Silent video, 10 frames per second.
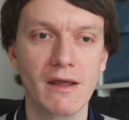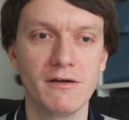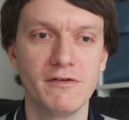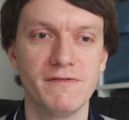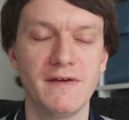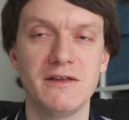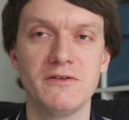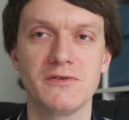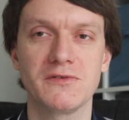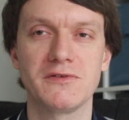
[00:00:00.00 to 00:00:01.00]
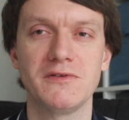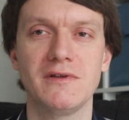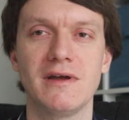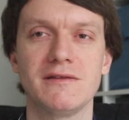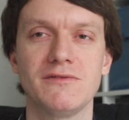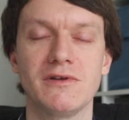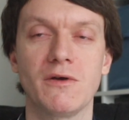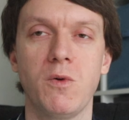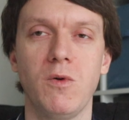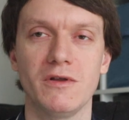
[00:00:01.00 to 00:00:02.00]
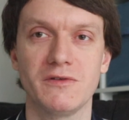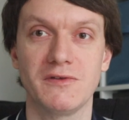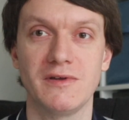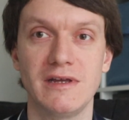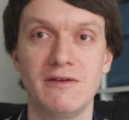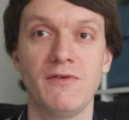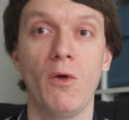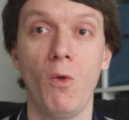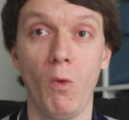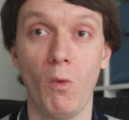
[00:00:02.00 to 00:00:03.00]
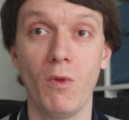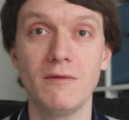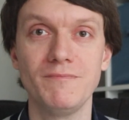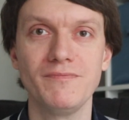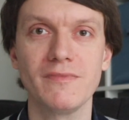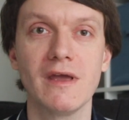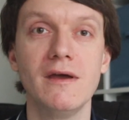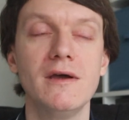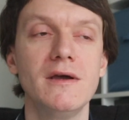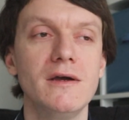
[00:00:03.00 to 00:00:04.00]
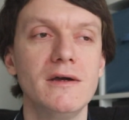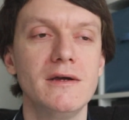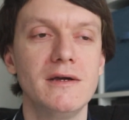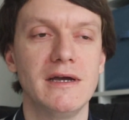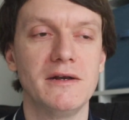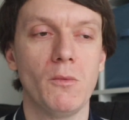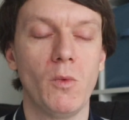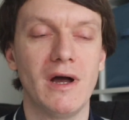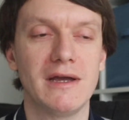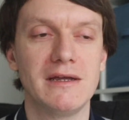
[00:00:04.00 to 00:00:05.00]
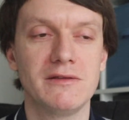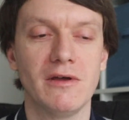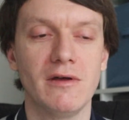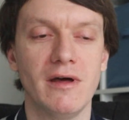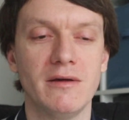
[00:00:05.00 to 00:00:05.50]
fairness and equality for all, in a way that